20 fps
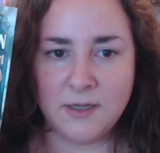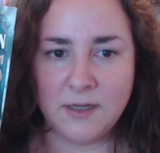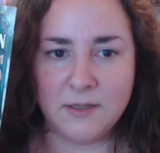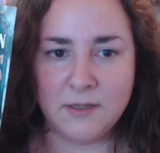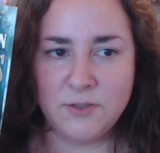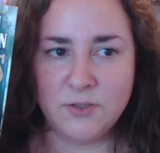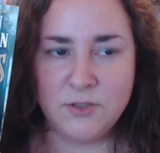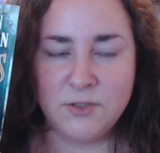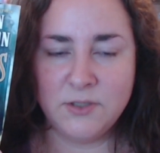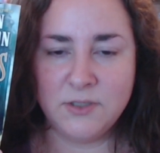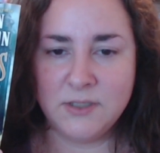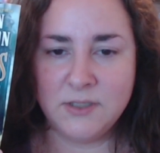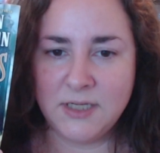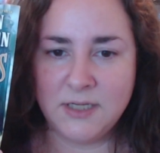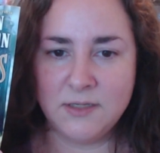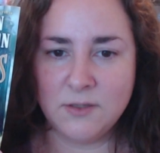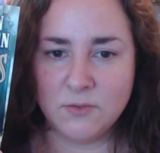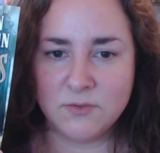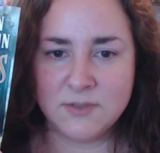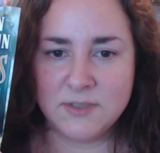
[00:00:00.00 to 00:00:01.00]
You didn't need
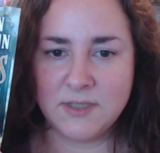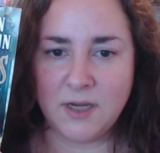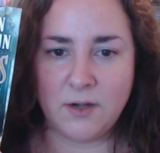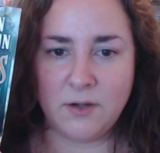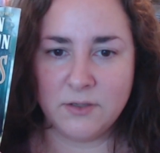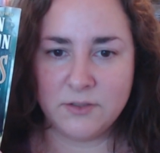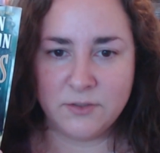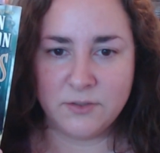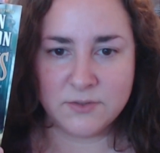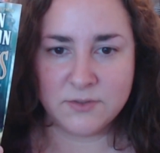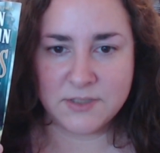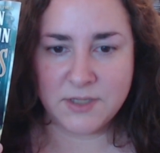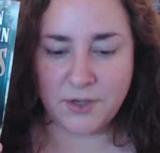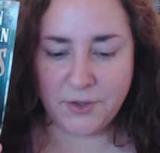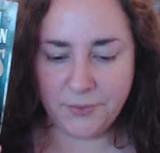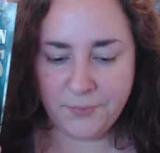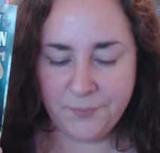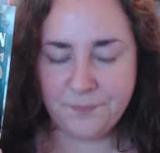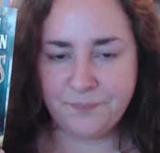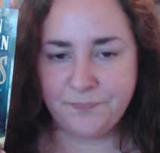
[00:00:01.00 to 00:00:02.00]
those characters there.
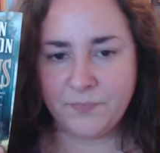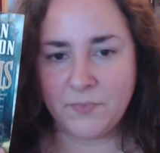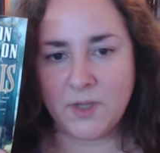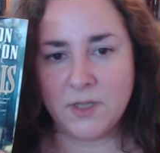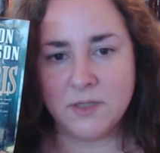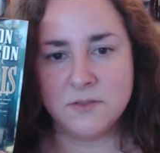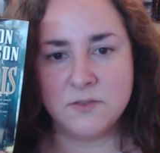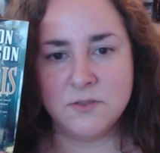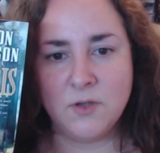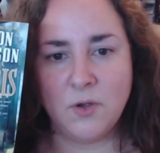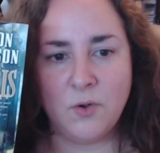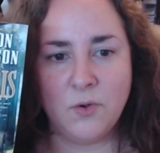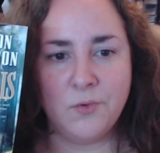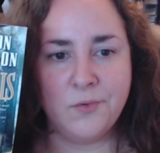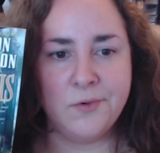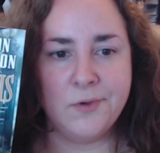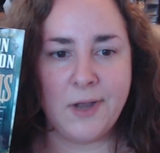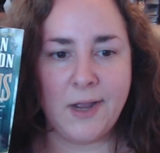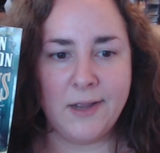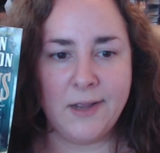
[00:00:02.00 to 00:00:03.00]
So
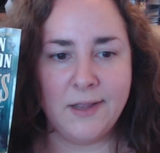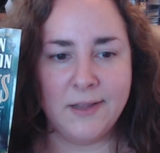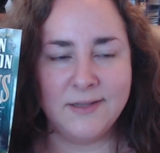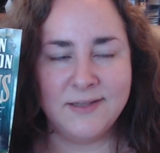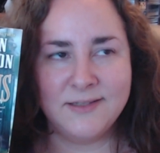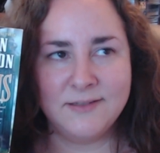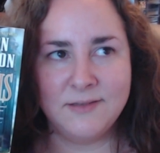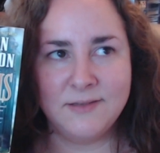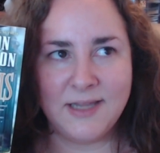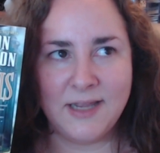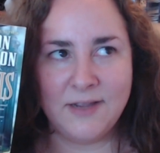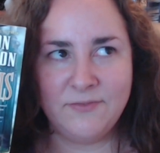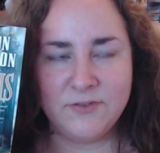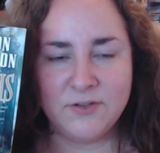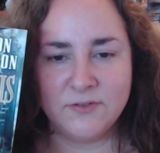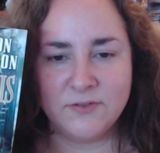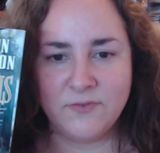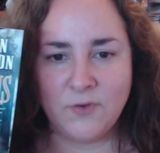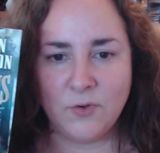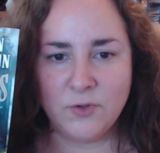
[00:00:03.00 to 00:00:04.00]
it left the
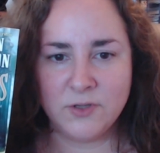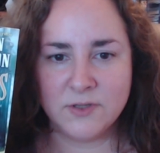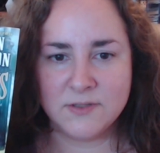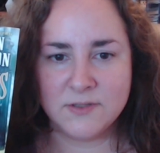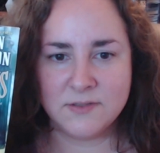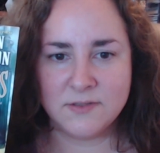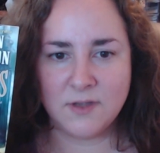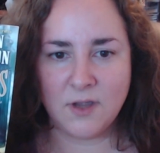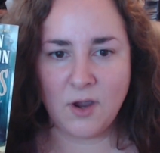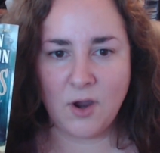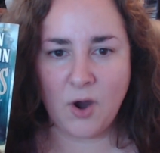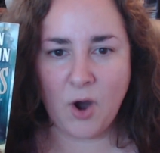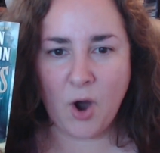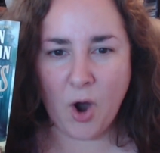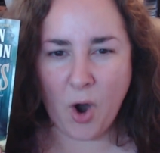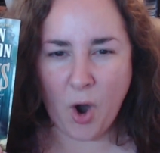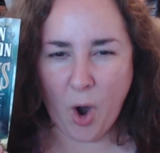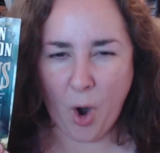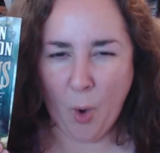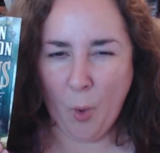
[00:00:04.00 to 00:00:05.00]
focus
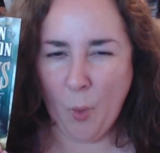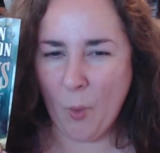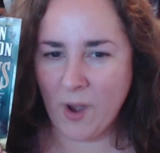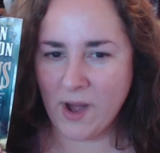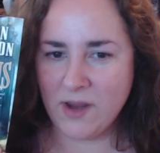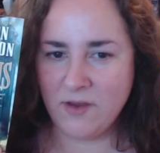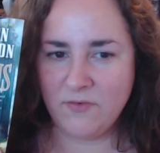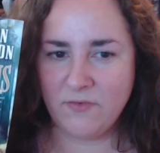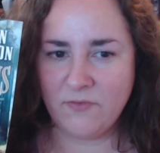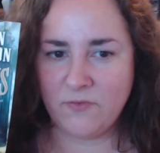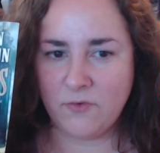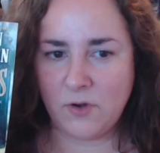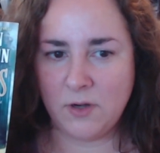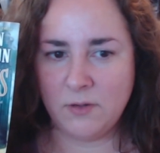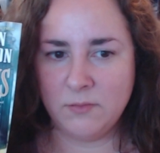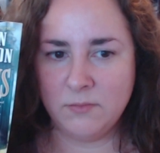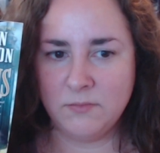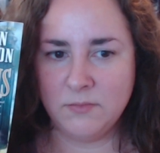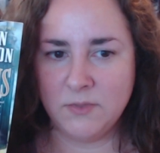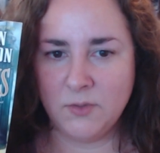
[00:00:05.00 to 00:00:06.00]
away
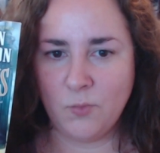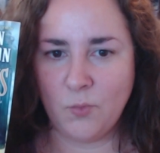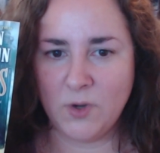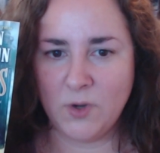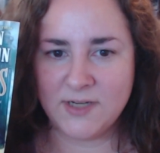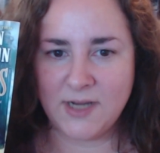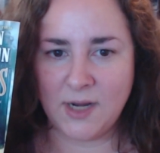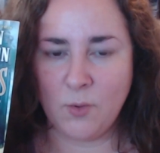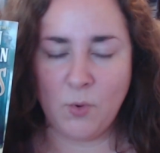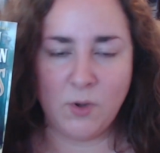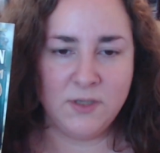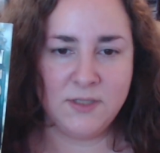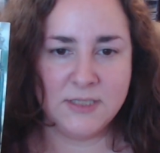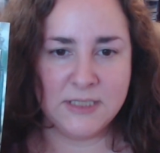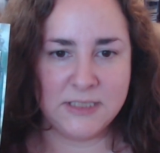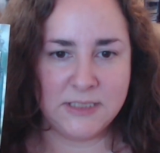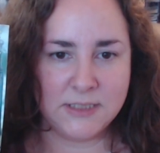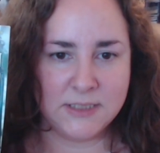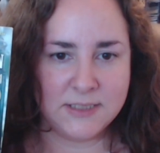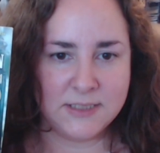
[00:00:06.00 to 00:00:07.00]
from what I wanted
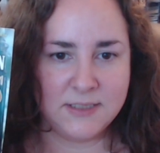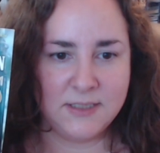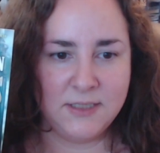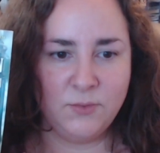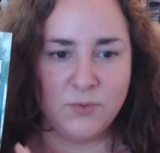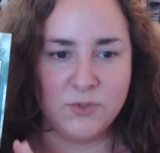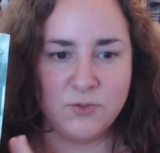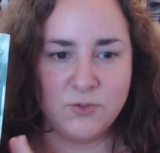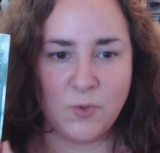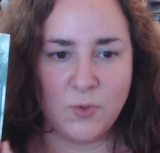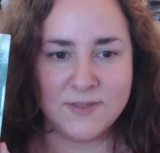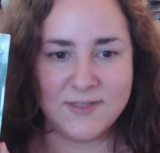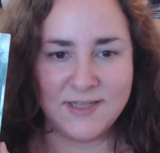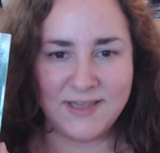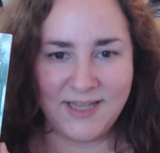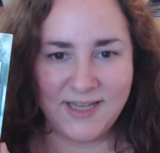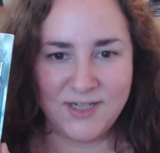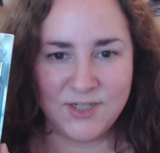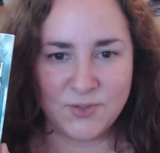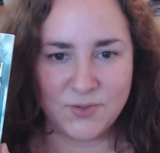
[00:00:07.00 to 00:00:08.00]
to see, which was
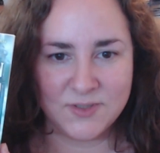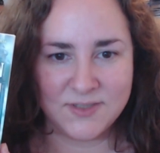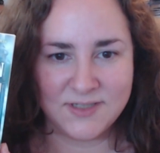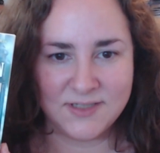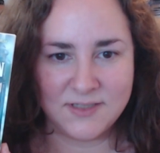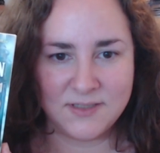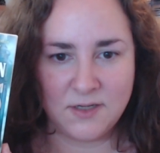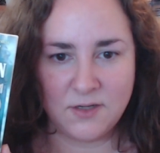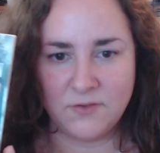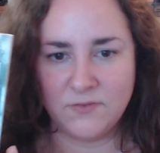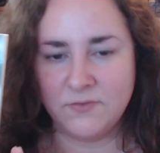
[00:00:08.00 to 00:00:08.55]
Elantris itself.